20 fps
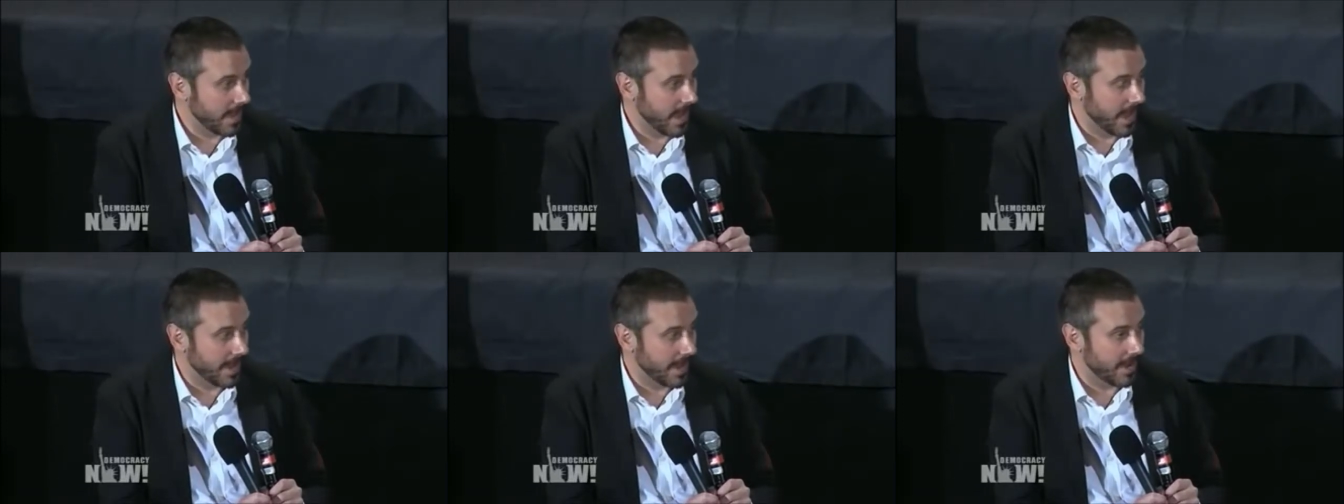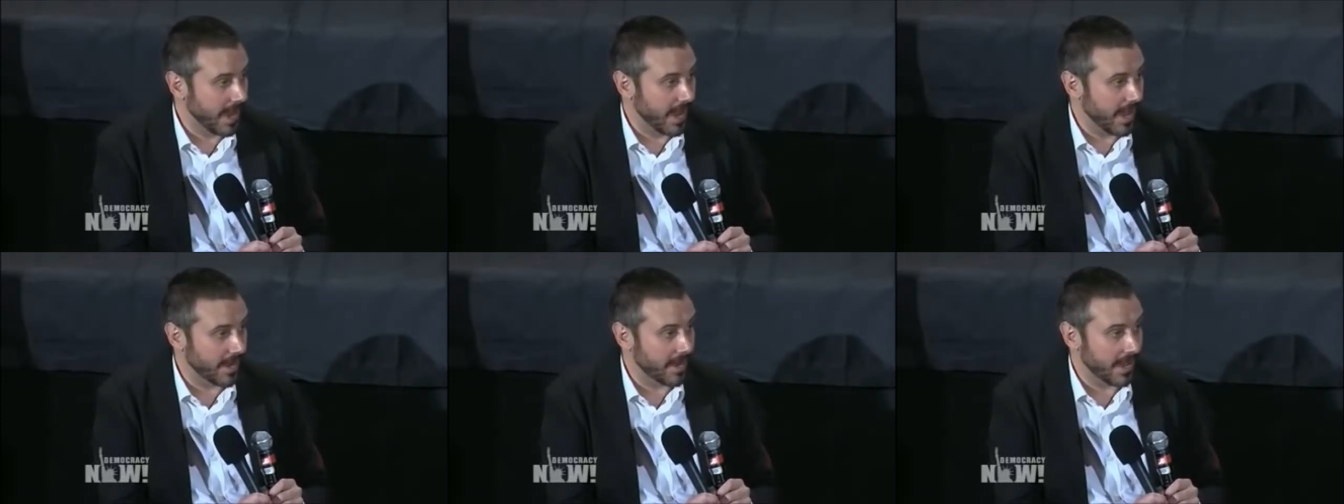
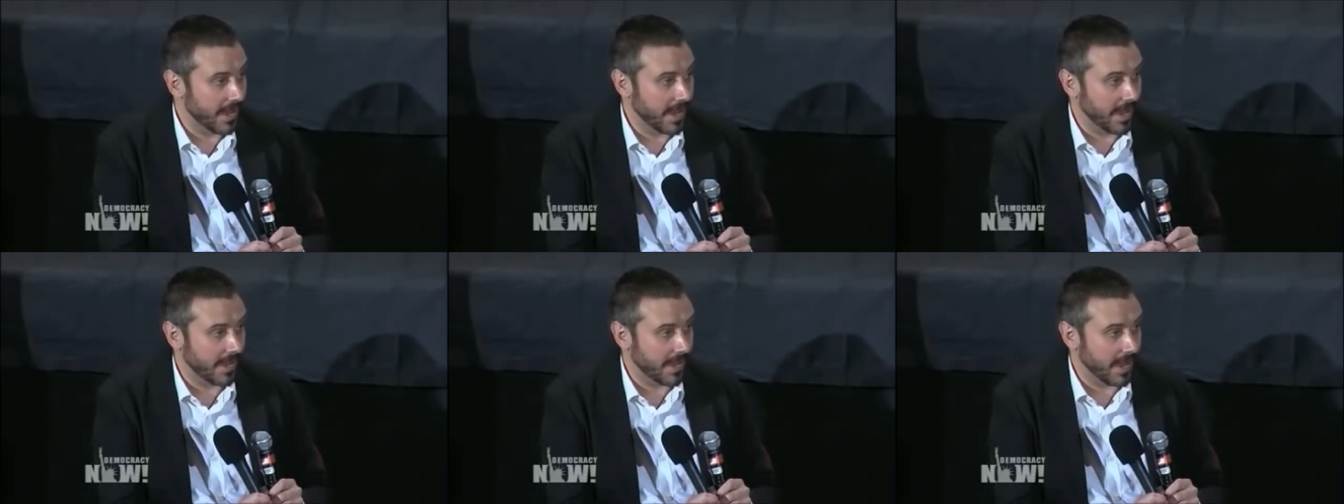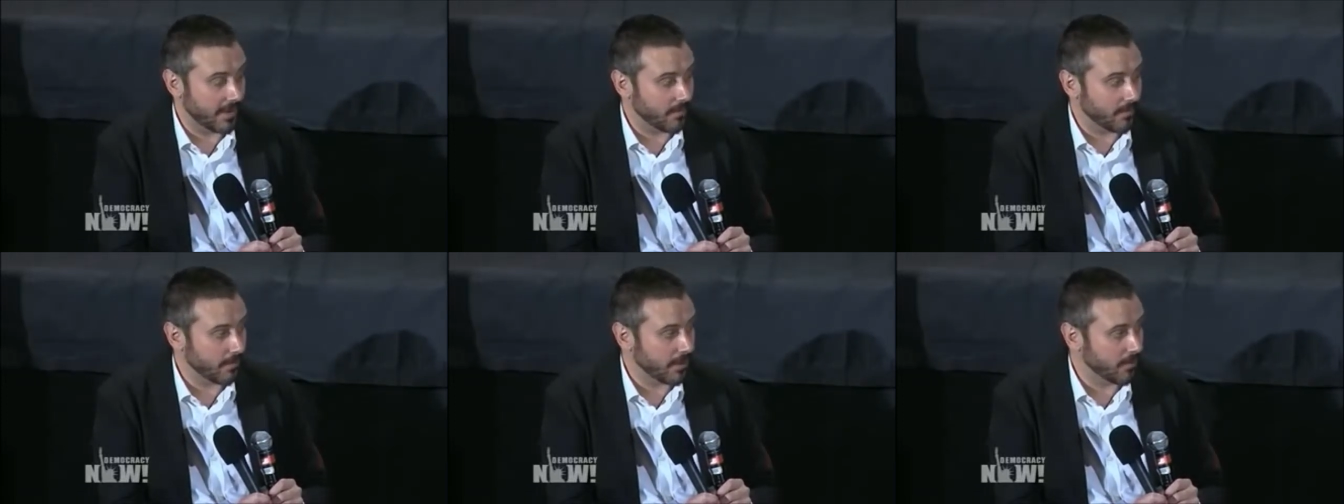And, and, uh,
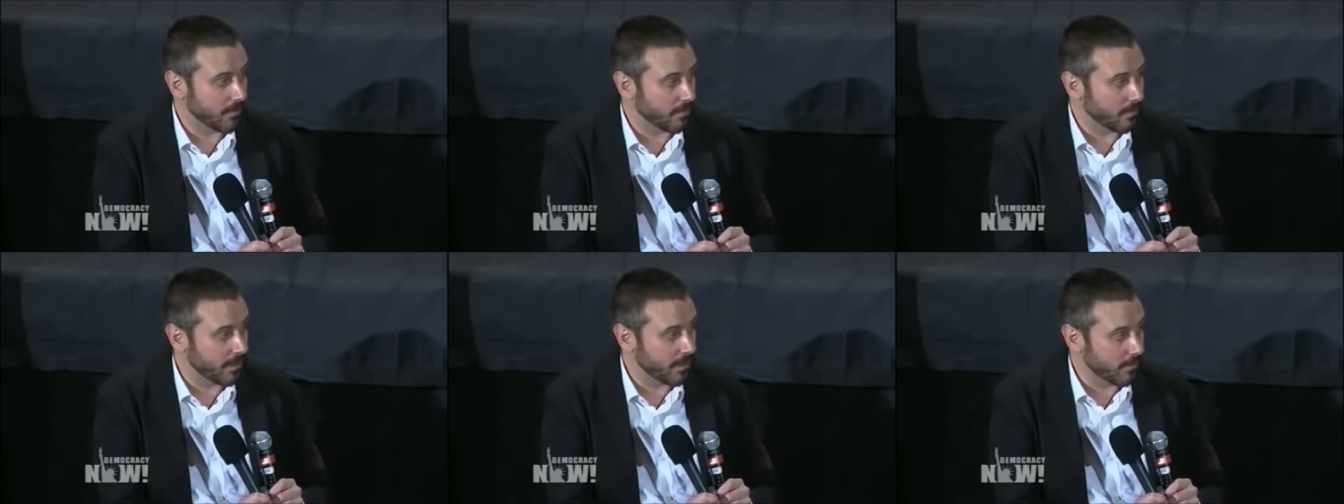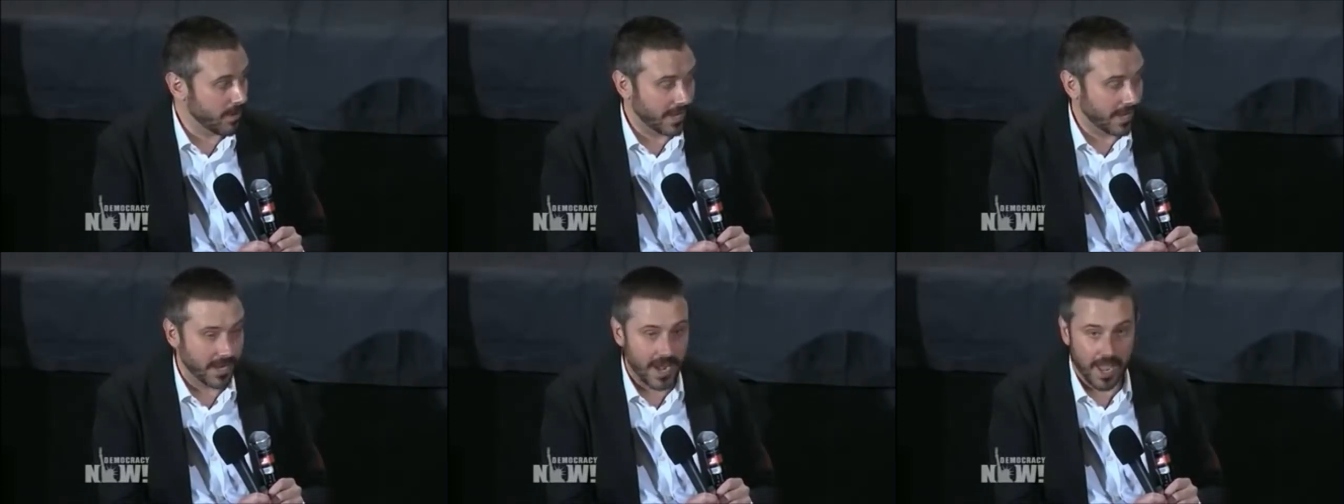and when,
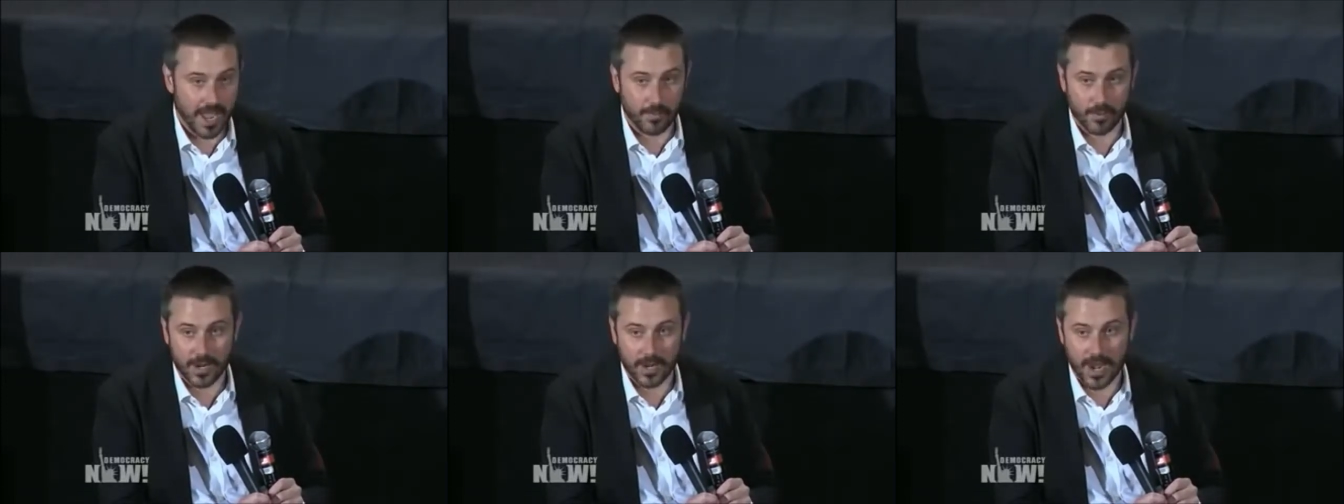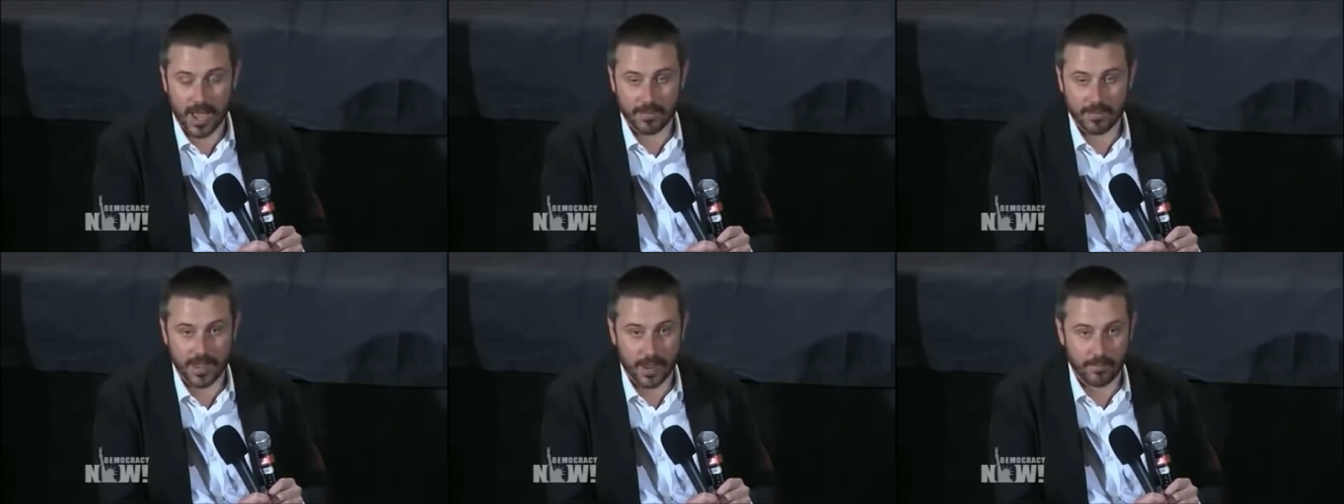when Rick and I were
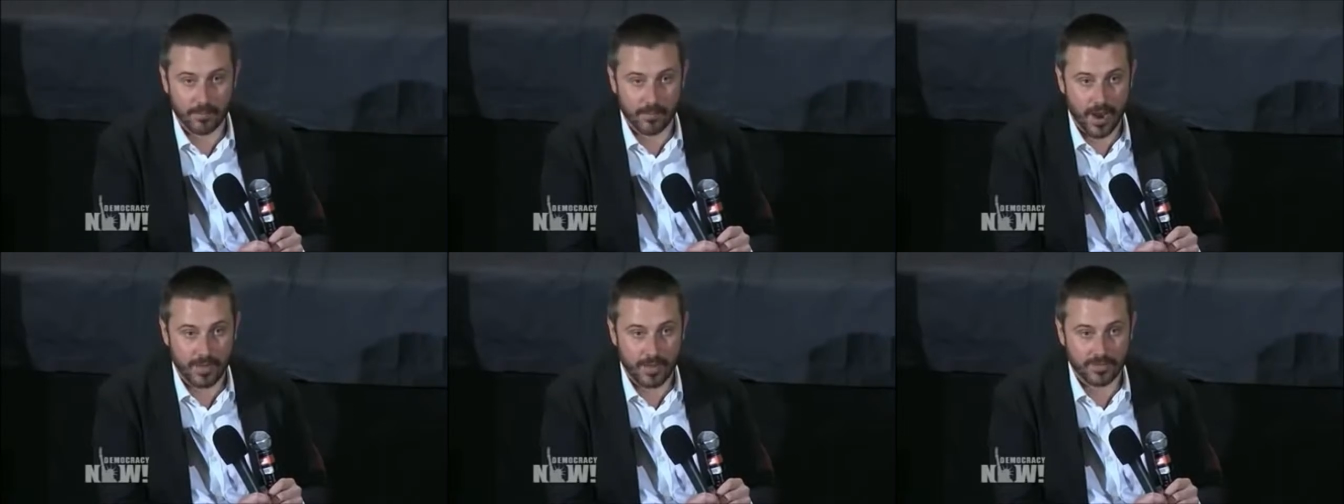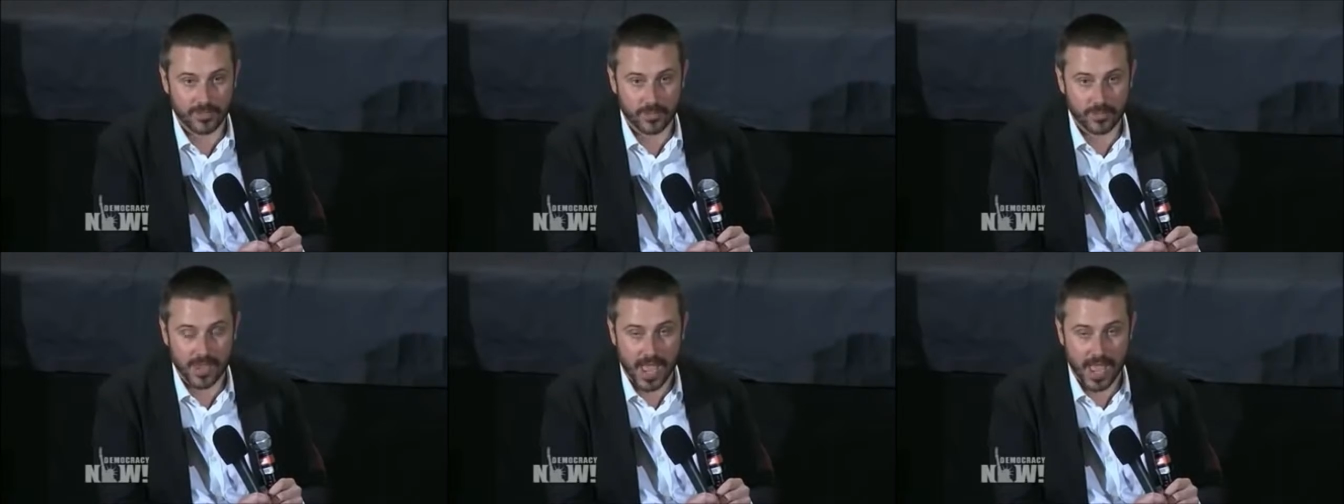in Abyan
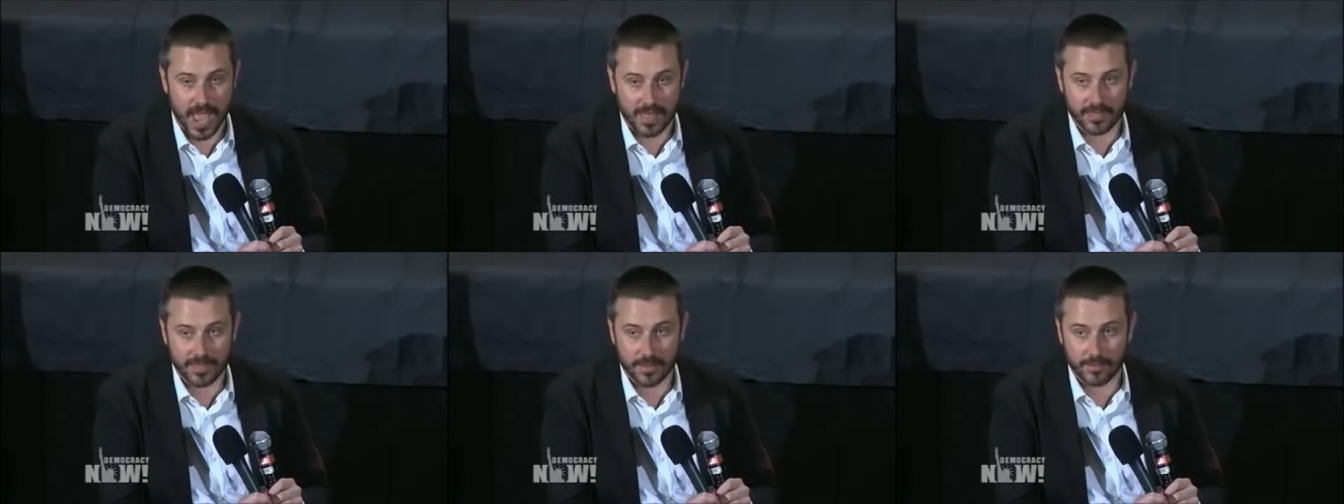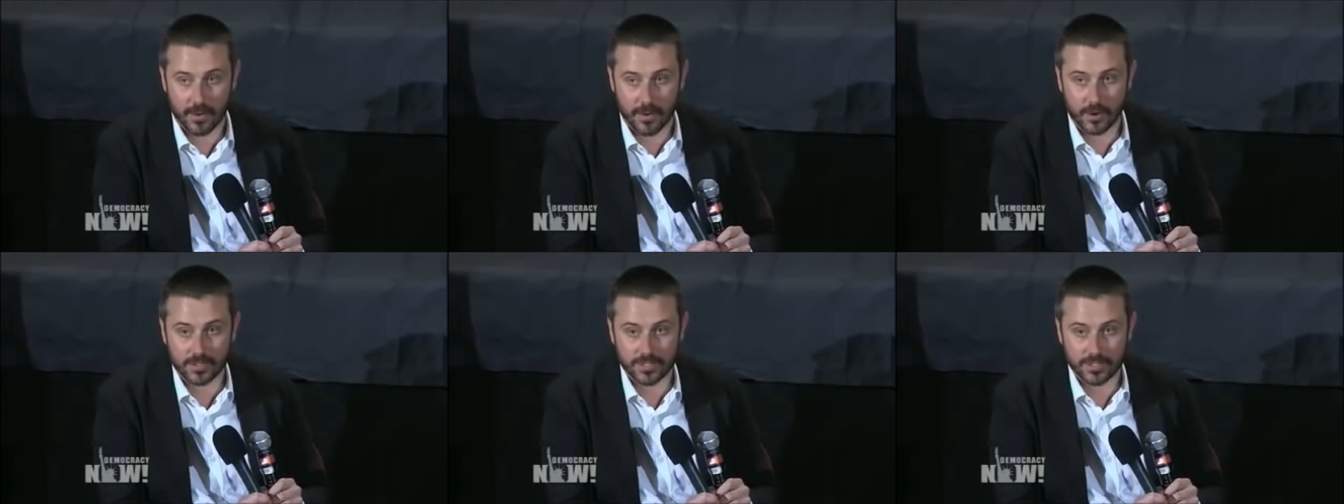province, we had the
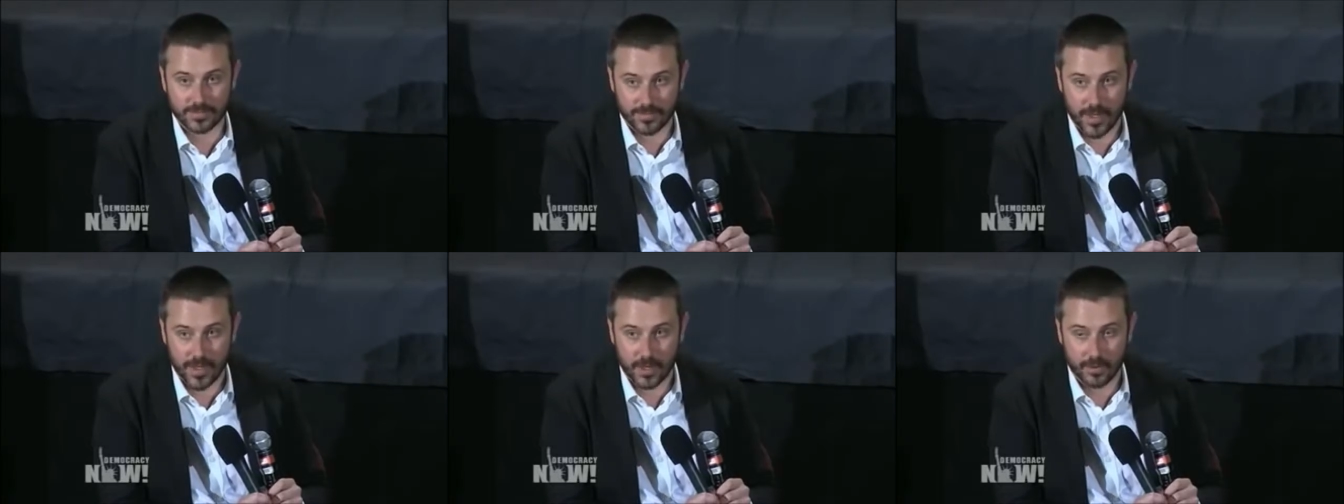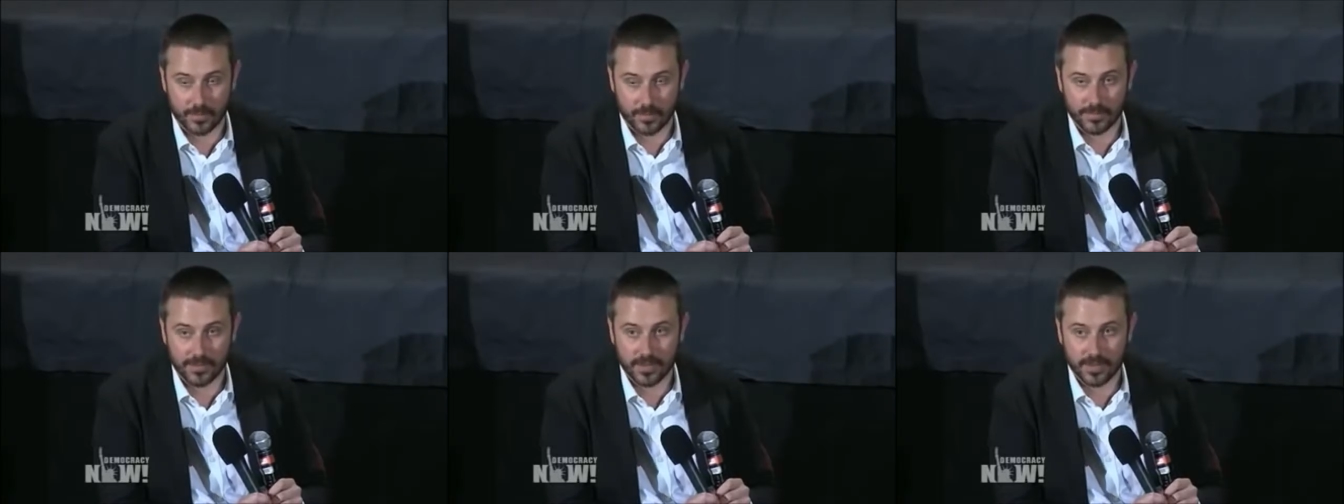parts
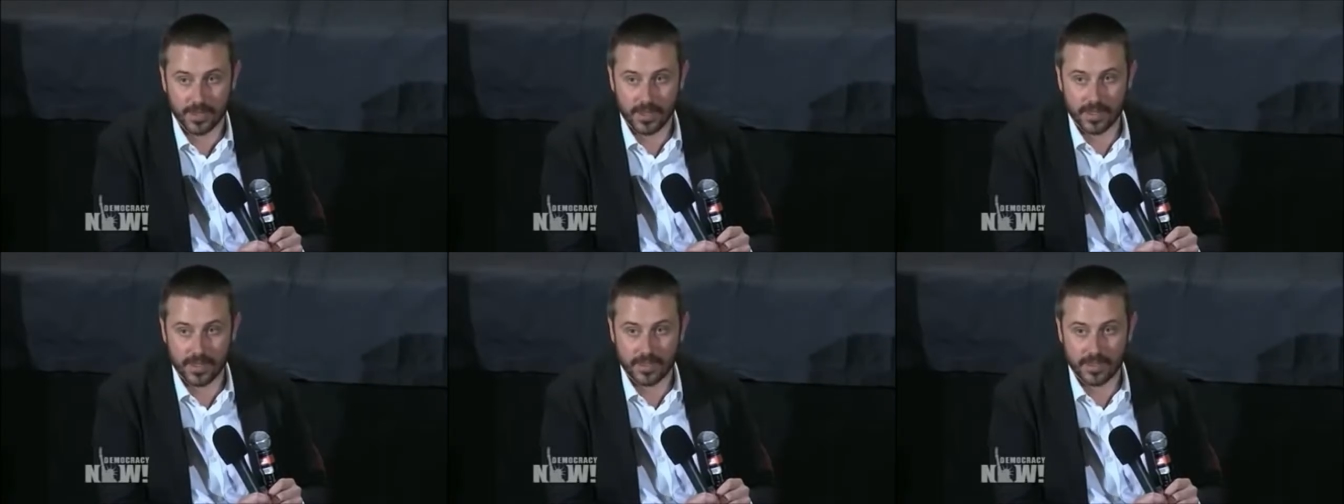filmed.